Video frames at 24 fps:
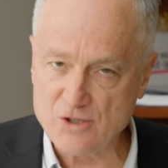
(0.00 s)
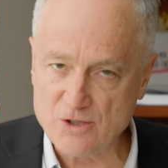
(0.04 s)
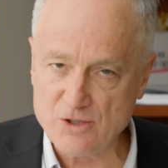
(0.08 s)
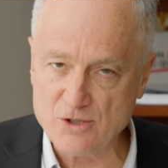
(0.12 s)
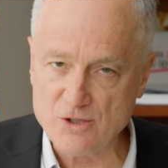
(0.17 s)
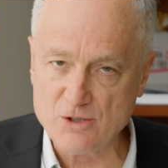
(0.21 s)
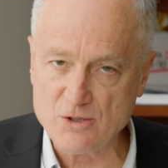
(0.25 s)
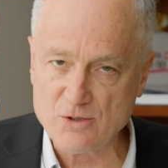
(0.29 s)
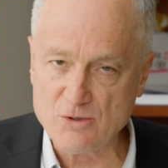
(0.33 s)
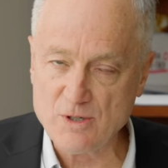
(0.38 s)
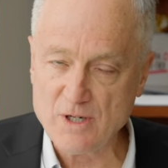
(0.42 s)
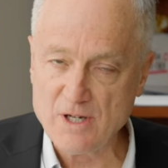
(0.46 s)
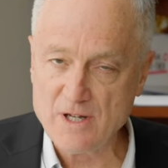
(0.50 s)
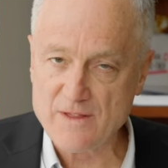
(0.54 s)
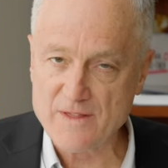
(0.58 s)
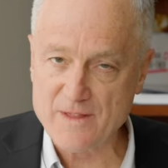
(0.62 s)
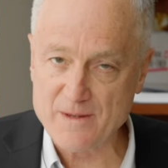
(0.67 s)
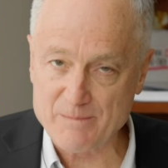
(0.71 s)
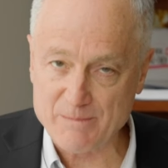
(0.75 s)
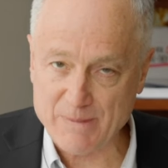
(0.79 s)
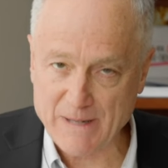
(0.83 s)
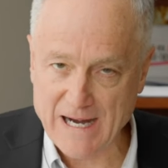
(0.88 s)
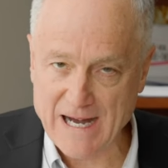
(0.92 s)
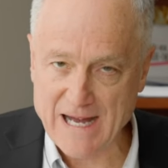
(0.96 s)
to
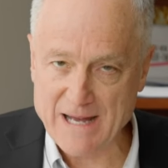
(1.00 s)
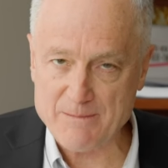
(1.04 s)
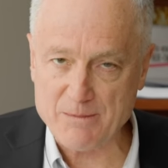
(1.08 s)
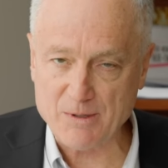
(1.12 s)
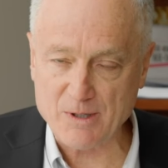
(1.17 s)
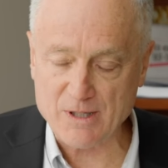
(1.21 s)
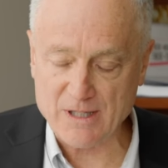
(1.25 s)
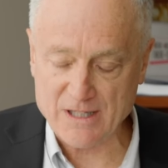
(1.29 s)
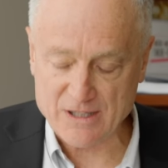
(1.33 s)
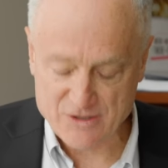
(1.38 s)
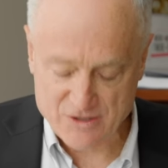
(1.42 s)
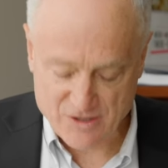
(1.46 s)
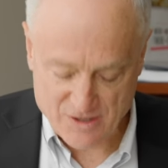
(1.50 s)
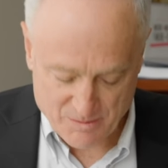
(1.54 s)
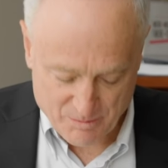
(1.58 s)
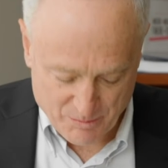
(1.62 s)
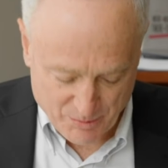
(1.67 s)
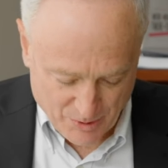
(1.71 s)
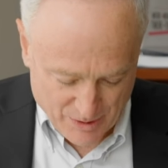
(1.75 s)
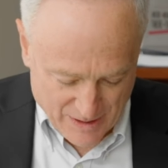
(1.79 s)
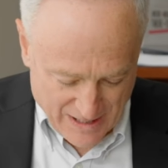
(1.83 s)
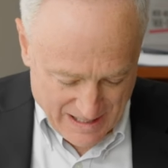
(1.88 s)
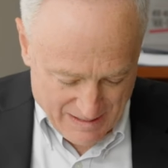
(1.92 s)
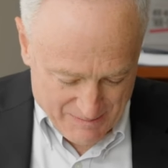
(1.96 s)
the Bible and to the
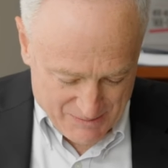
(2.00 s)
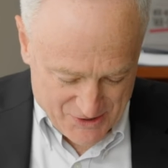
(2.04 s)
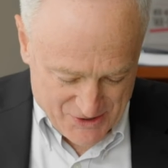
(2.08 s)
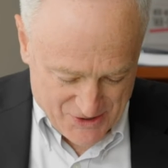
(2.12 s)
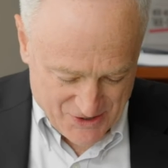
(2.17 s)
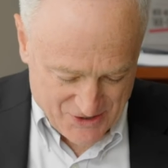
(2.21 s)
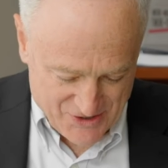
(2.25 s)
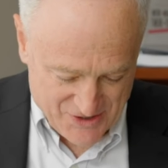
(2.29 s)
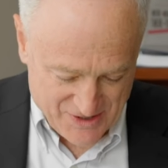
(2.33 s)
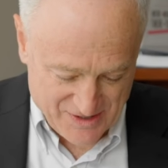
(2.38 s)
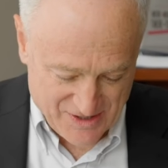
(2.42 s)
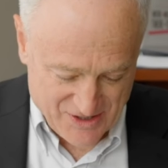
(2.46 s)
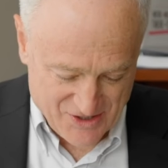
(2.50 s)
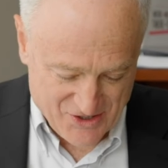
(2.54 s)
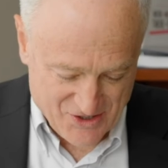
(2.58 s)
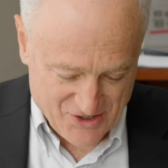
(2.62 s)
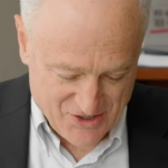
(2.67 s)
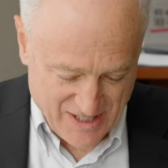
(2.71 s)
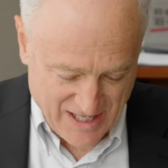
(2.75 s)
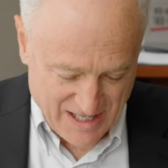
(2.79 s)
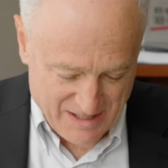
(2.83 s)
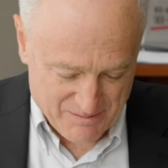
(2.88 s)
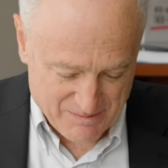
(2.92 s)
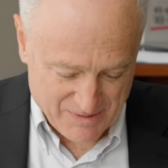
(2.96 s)
promises and the
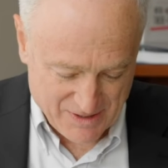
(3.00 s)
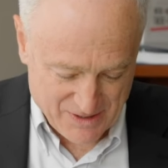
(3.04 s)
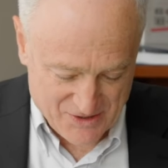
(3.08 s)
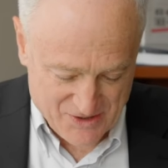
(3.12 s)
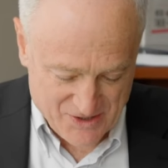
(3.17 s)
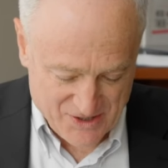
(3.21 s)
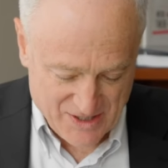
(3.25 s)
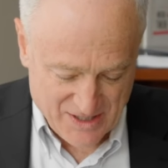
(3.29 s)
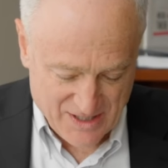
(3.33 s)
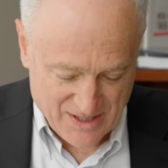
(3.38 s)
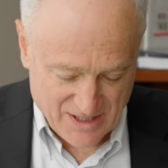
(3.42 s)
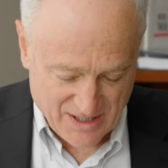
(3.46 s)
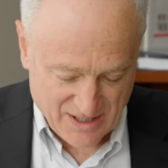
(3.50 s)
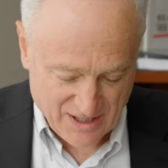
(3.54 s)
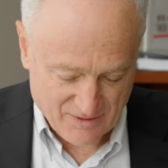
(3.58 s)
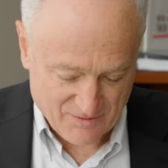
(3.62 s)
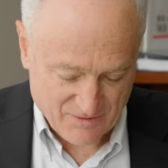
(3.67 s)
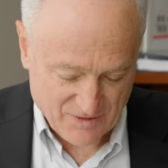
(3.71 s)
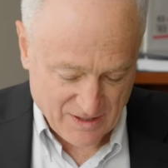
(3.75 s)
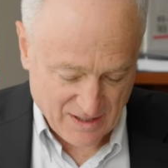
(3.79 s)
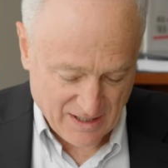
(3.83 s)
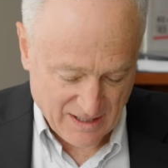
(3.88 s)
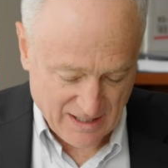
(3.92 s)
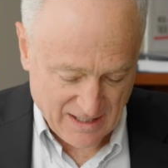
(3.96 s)
statements
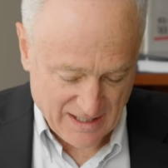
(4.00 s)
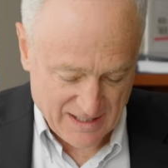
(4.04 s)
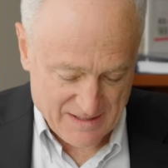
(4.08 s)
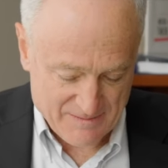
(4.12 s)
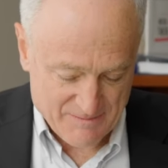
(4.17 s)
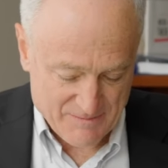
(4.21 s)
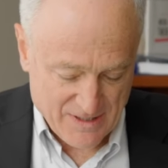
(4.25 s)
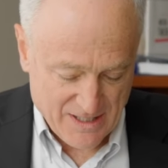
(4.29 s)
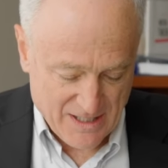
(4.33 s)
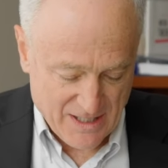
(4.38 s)
of God.